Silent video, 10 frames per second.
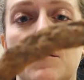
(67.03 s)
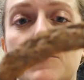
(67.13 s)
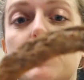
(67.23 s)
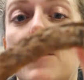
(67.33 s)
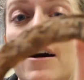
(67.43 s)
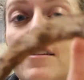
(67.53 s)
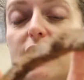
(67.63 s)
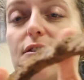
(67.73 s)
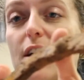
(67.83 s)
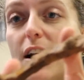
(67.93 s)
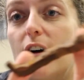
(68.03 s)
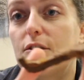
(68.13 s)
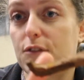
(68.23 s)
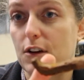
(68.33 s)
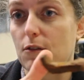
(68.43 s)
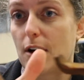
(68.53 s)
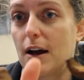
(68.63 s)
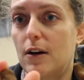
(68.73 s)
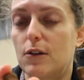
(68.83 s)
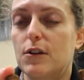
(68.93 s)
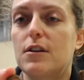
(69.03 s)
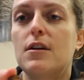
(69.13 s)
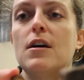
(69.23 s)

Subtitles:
to excavate out of the ground.